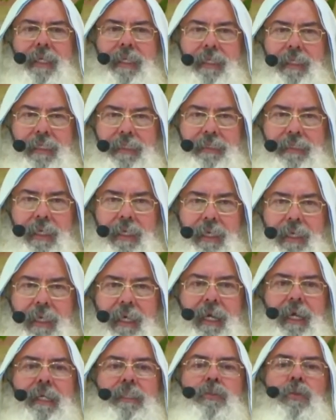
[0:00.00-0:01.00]
They
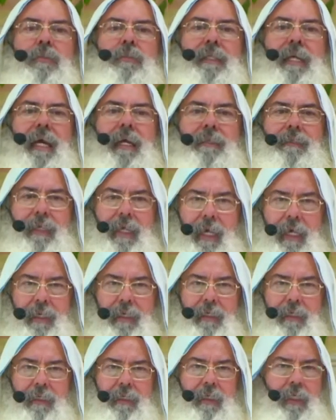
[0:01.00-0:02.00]
insist so
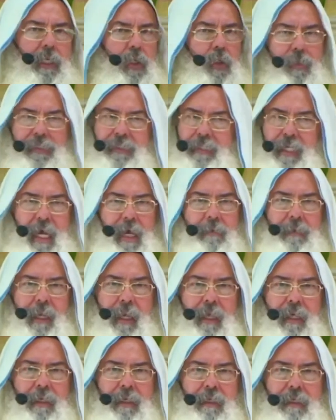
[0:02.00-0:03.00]
much in it that they
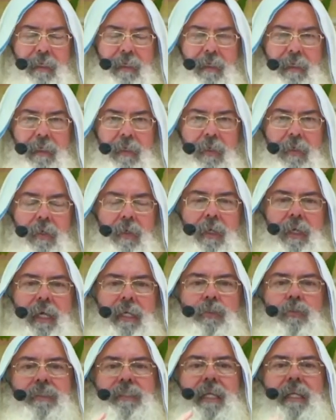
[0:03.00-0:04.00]
fail.
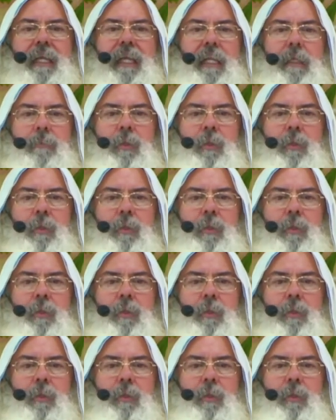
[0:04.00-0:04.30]
Remember,